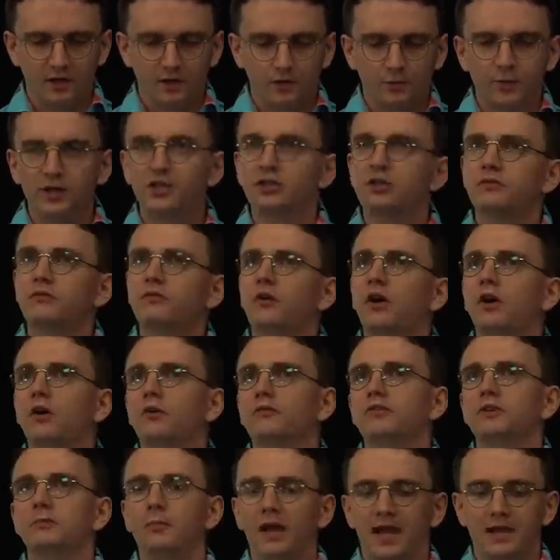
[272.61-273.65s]
which
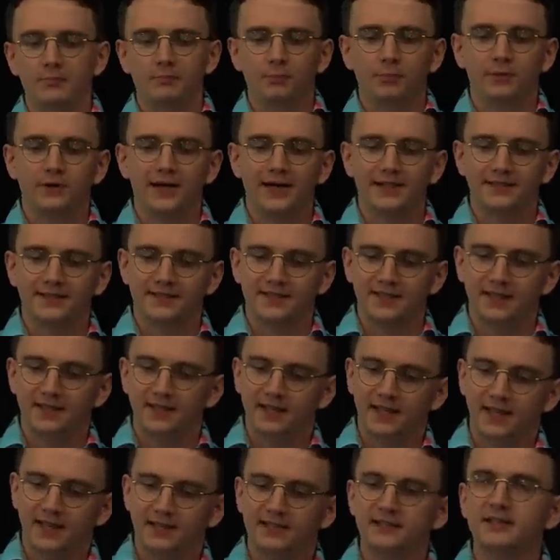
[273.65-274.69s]
involved men practicing
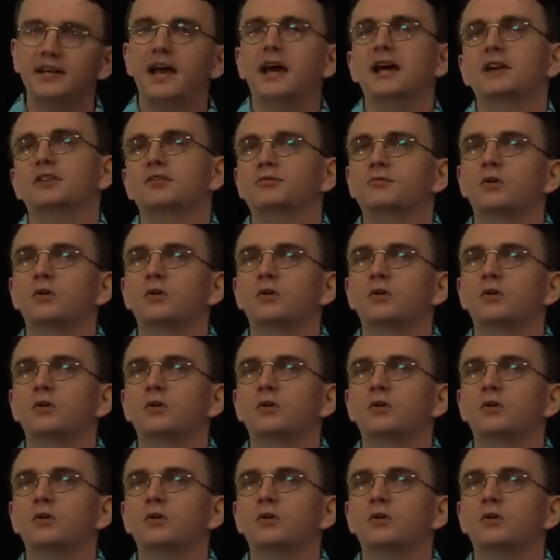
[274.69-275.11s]
the exact